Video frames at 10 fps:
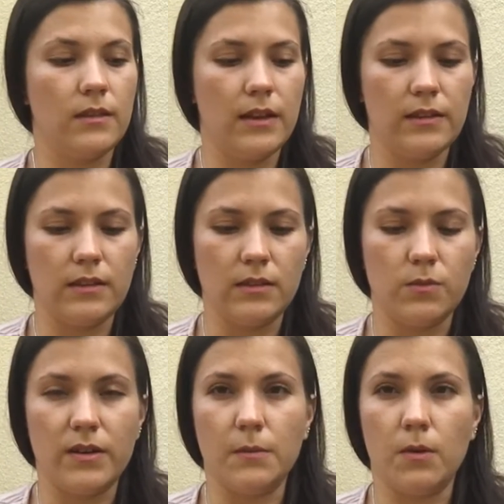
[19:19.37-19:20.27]
at this
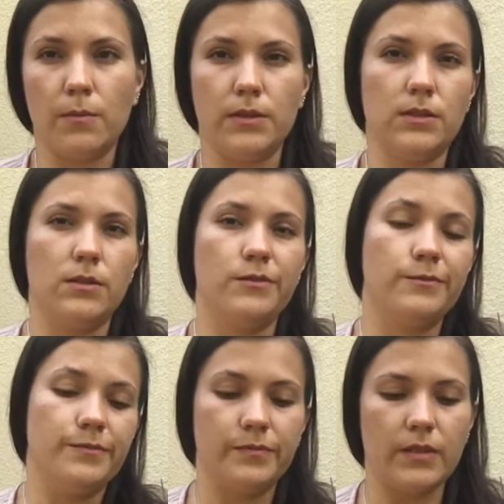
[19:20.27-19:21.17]
very moment.
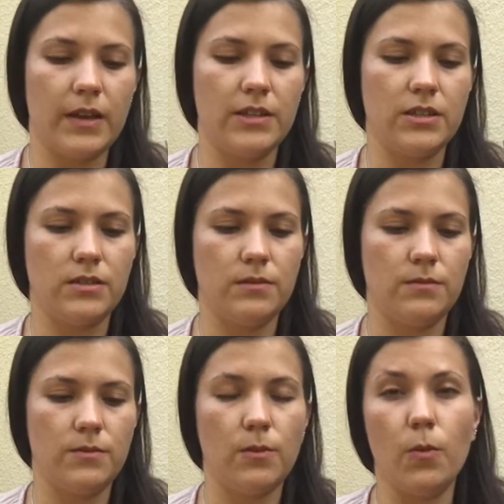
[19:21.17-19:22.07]
So I just
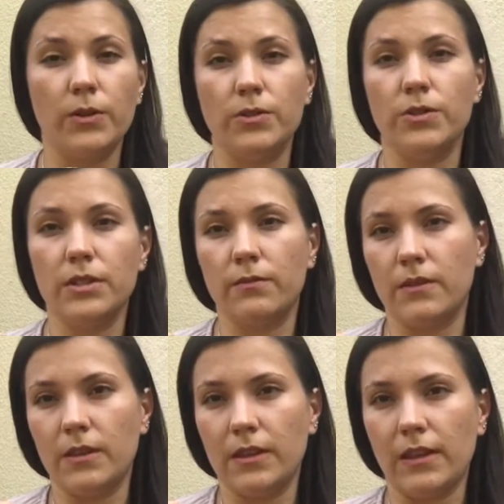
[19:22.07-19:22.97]
don't want to deal
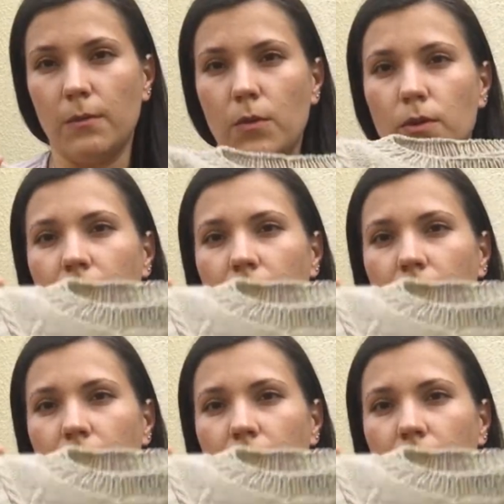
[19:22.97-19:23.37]
with it anymore,